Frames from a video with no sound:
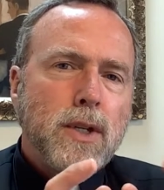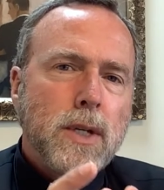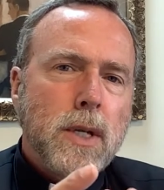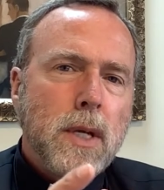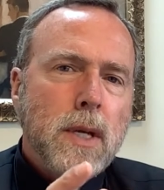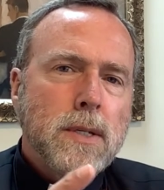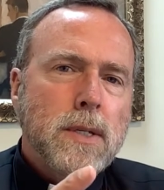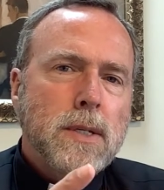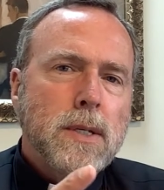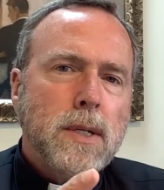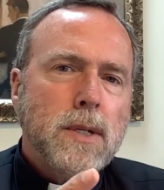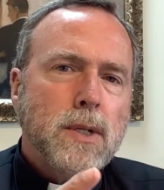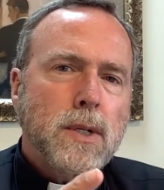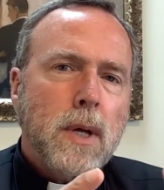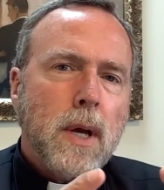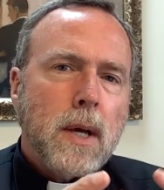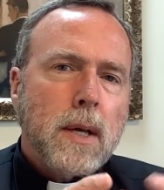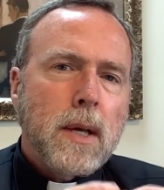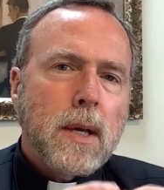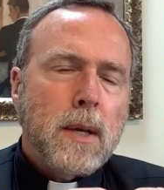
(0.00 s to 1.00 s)
Jesus is
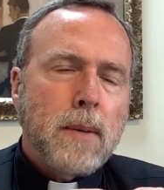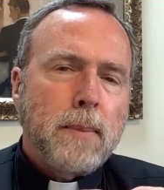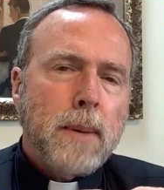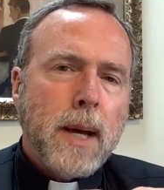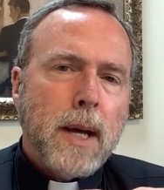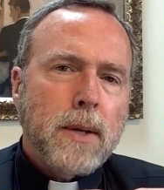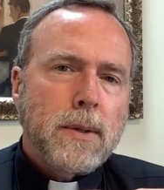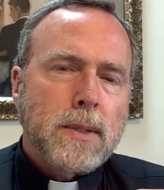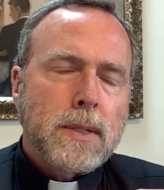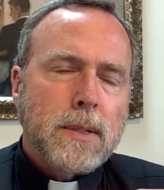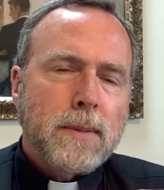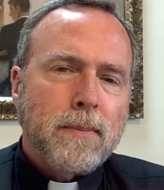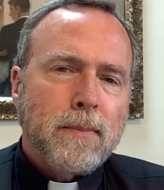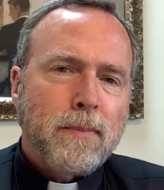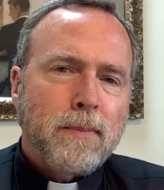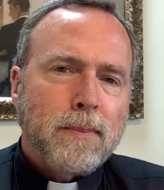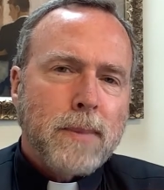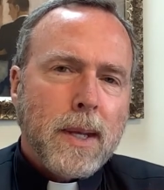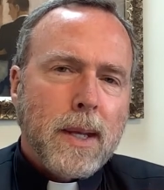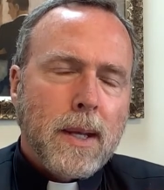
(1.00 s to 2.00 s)
talking about,
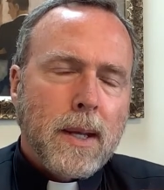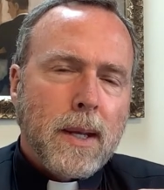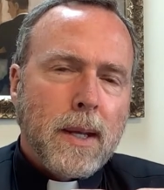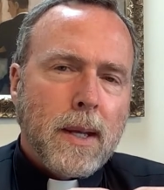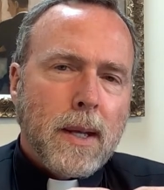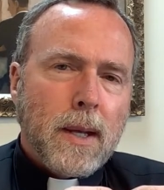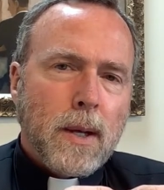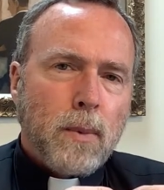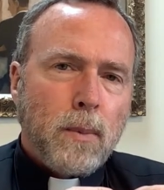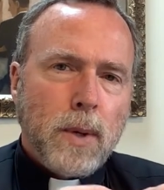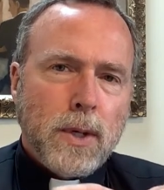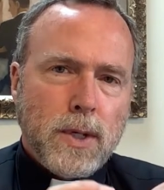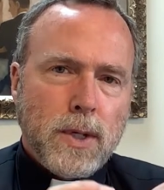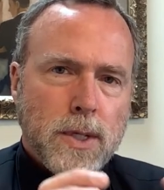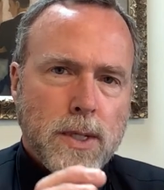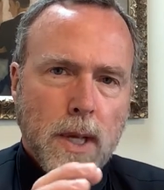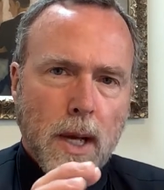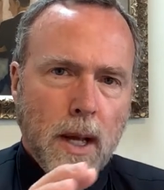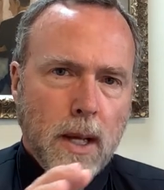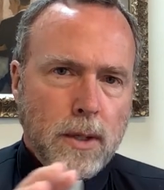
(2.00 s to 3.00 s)
which
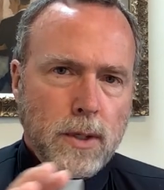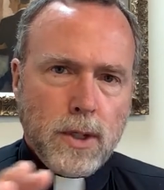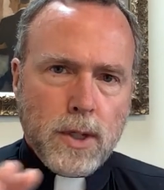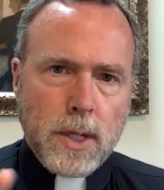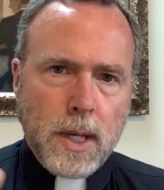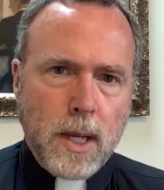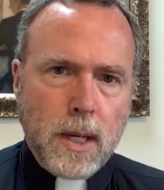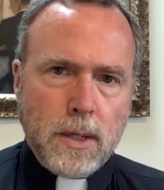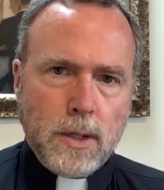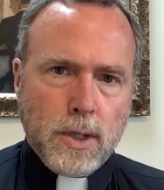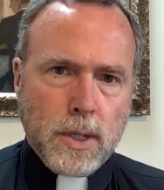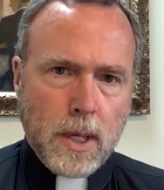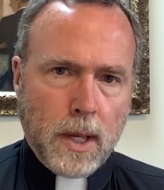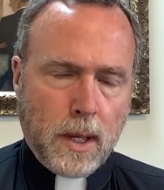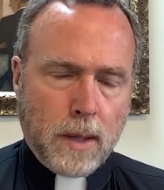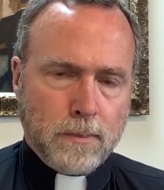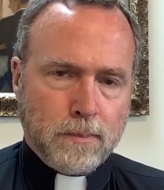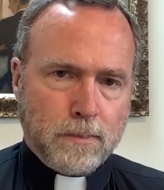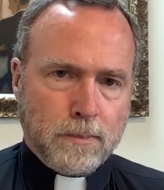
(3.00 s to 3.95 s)
is unchanging,